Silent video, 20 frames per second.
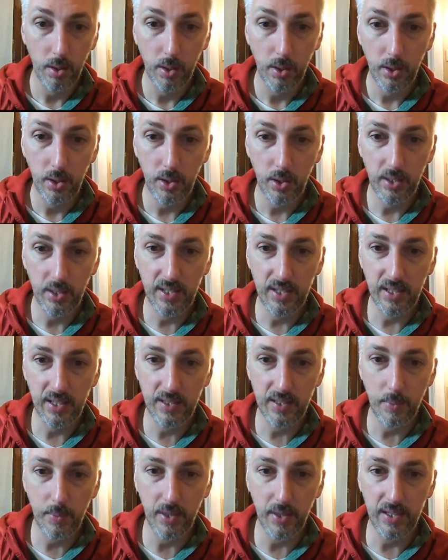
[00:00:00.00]
You see
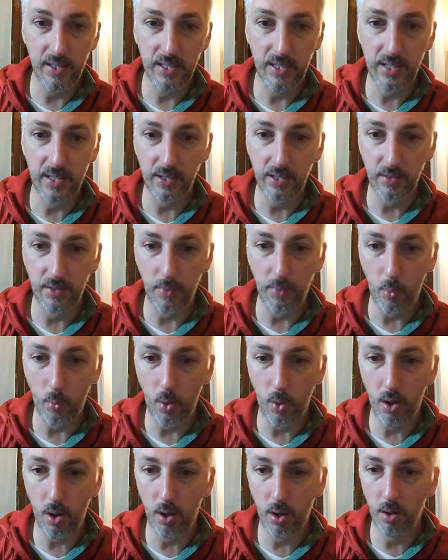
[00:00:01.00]
some of the details of the
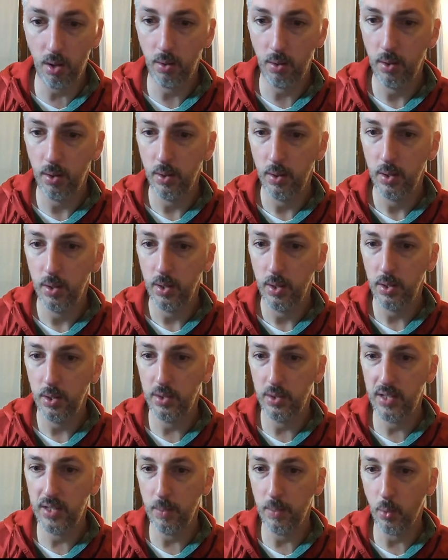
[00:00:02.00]
wall. You
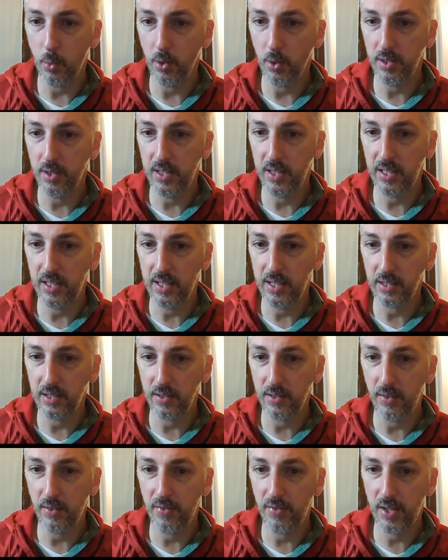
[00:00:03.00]
see more details of
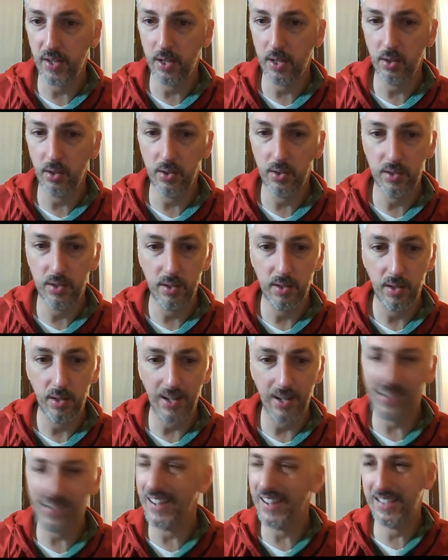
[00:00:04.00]
the figures.
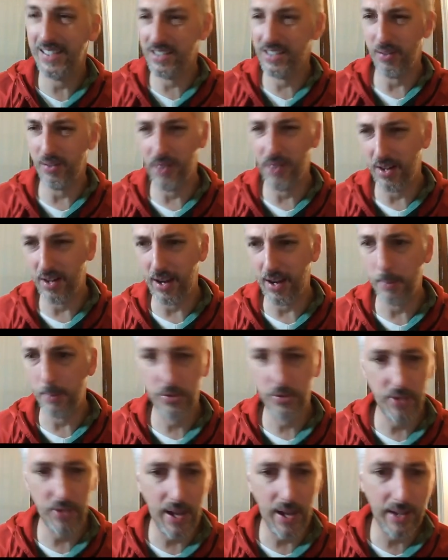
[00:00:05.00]
Again, it's still very
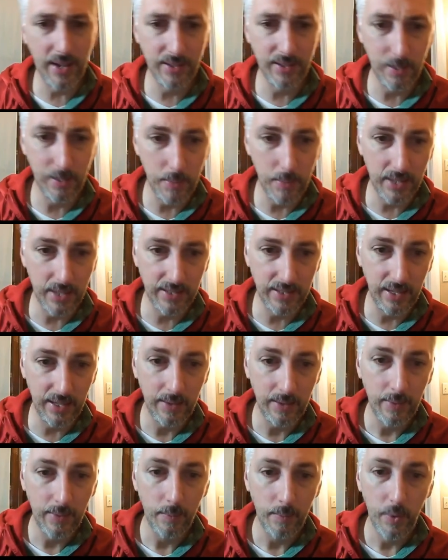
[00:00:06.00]
abstract and messy,
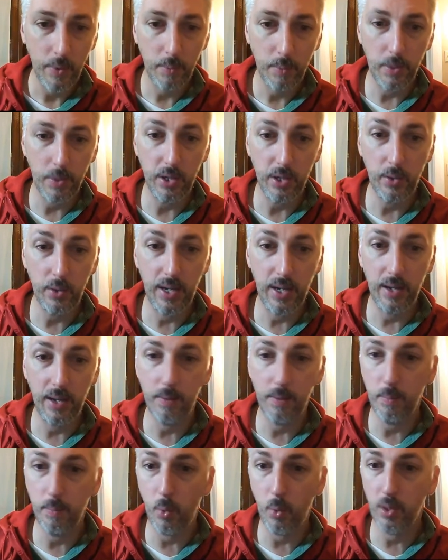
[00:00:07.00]
but you get
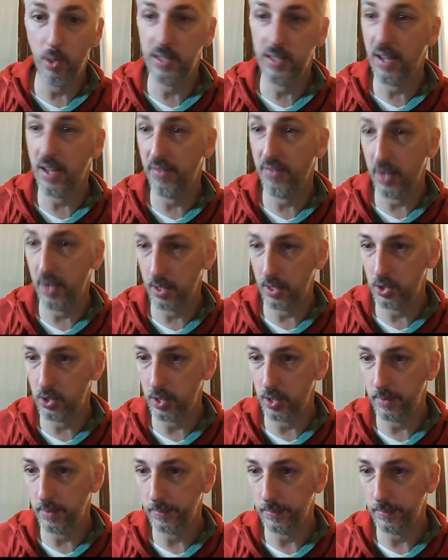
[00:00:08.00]
more definition.